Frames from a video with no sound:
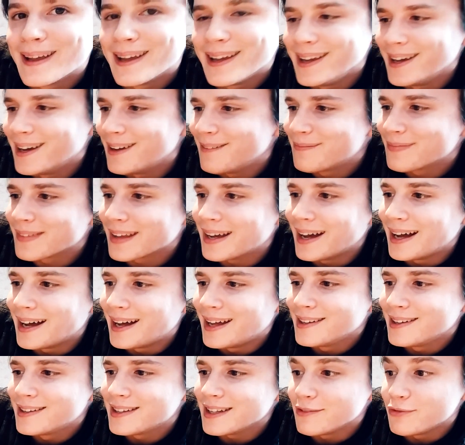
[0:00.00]
Yeah,
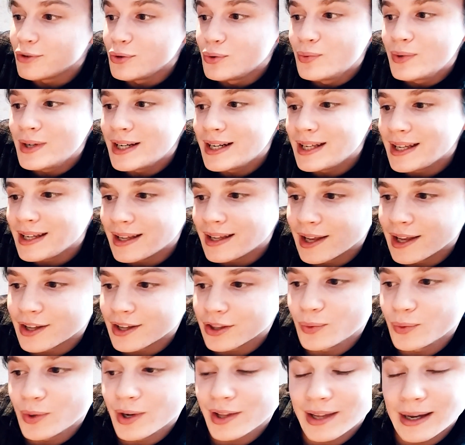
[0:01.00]
and if you really
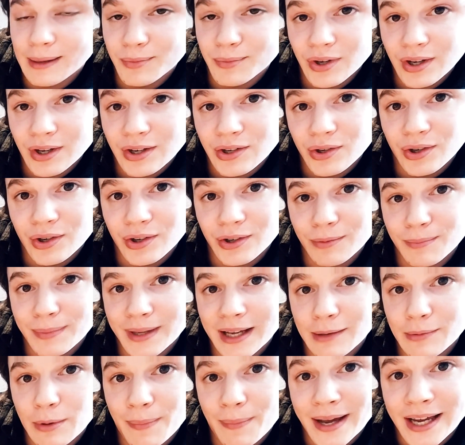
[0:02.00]
like the work that I'm doing, you can
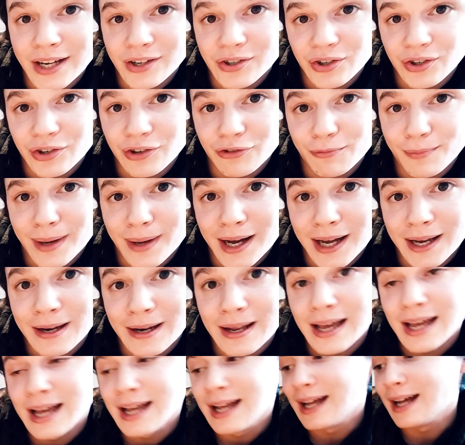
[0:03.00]
become a patron of
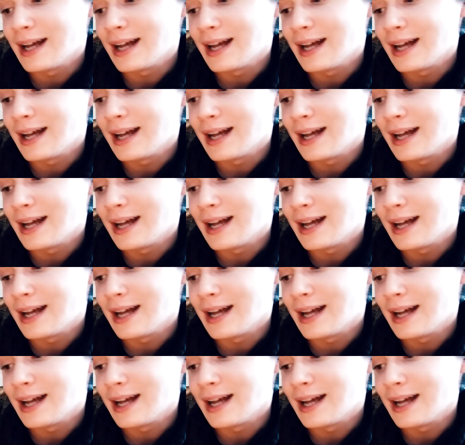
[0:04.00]
mine